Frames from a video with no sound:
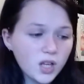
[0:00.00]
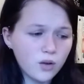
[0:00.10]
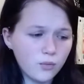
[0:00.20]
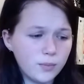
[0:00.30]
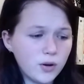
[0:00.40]

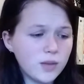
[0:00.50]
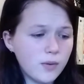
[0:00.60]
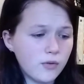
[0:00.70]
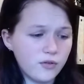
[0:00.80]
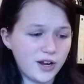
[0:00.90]
When
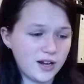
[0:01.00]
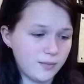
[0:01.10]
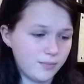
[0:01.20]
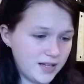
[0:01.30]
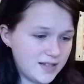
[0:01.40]
Pokemon were created
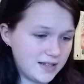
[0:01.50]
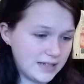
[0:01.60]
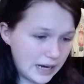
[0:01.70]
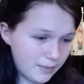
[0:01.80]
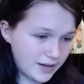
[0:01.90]
in the PC
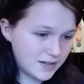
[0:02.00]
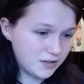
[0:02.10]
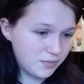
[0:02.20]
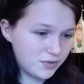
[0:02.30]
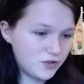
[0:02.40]
database, they
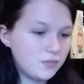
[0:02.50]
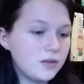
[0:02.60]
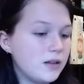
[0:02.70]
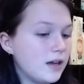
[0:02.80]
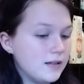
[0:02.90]
were
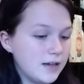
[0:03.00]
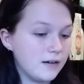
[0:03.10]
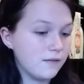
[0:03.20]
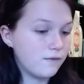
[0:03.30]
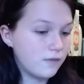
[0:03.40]
presumably a
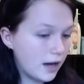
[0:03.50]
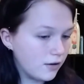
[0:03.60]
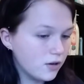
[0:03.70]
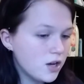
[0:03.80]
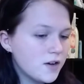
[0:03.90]
data
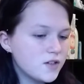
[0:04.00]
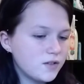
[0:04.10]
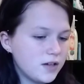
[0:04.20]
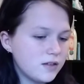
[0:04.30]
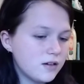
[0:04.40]
file, so
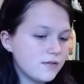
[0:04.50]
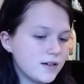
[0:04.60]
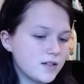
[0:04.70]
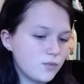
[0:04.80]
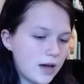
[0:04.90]
he
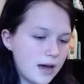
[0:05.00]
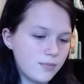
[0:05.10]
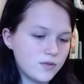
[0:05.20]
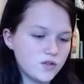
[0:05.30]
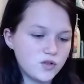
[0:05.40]
theorizes what
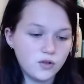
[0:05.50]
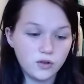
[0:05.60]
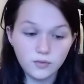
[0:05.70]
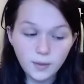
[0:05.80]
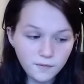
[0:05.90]
happens to the
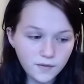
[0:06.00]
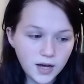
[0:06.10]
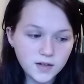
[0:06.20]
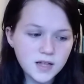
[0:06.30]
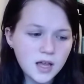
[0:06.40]
corrupt
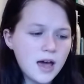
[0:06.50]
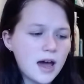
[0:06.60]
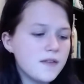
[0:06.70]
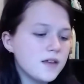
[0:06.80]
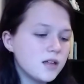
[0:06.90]
files.
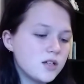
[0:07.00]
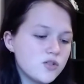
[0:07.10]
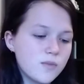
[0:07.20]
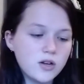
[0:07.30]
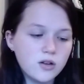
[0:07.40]
I think the
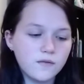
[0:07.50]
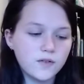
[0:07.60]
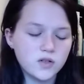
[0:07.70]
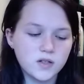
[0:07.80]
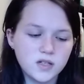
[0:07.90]
Digimon
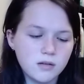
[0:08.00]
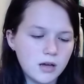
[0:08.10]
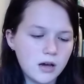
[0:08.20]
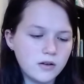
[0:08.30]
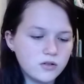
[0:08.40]
universe is
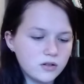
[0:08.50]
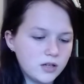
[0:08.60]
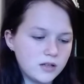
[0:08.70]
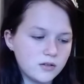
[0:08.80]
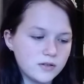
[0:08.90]
somehow
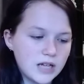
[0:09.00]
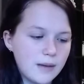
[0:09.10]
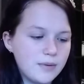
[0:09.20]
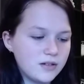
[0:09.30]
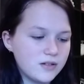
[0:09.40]
interlinked or
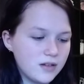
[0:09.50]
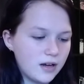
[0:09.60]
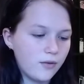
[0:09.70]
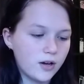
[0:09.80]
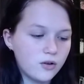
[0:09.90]
tapping into the
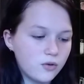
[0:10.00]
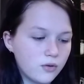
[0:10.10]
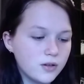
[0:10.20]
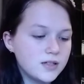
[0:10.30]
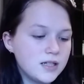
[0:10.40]
network
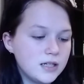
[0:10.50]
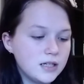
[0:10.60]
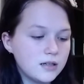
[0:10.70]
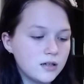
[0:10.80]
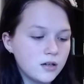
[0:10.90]
quarantined